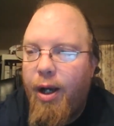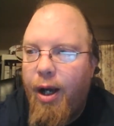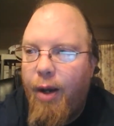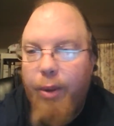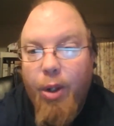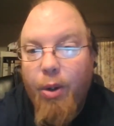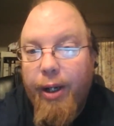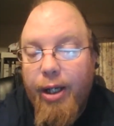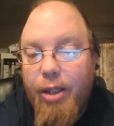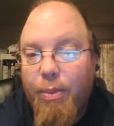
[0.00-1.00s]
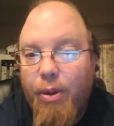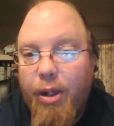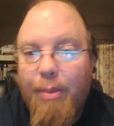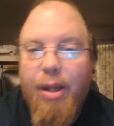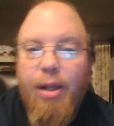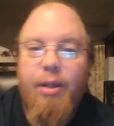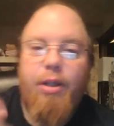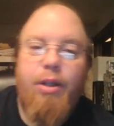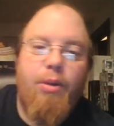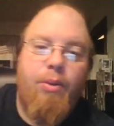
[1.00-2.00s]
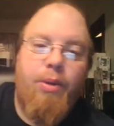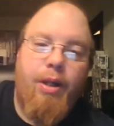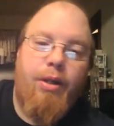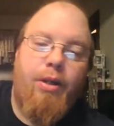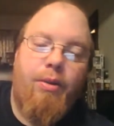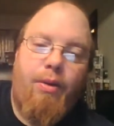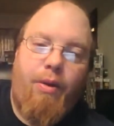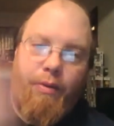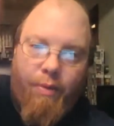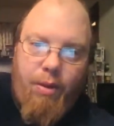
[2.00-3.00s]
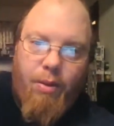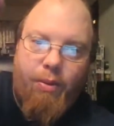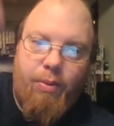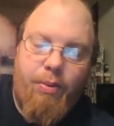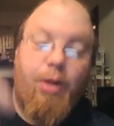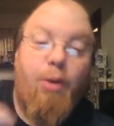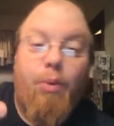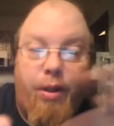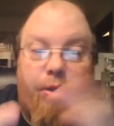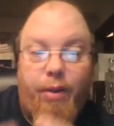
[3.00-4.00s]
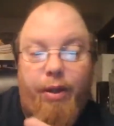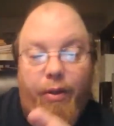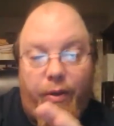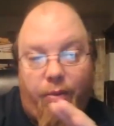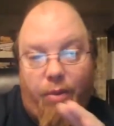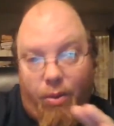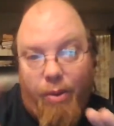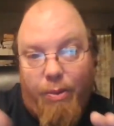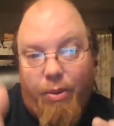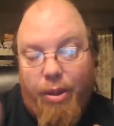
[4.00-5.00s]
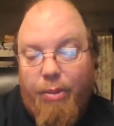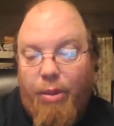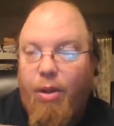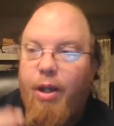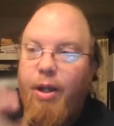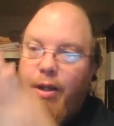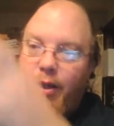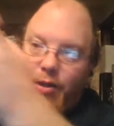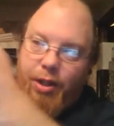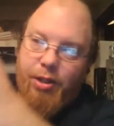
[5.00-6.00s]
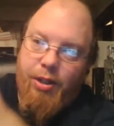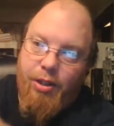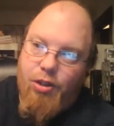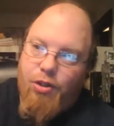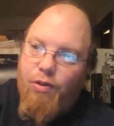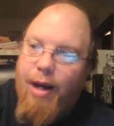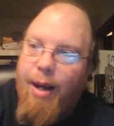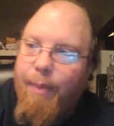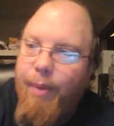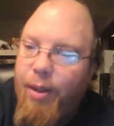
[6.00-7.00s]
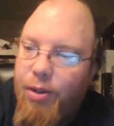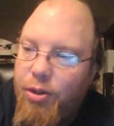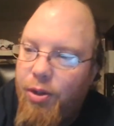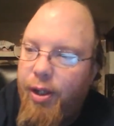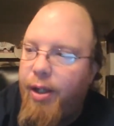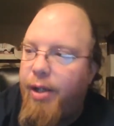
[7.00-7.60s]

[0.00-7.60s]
Uh, when you go to catch a Pokemon, you can throw, you don't literally throw the Pokeball. There's actually a strap, and I'll show you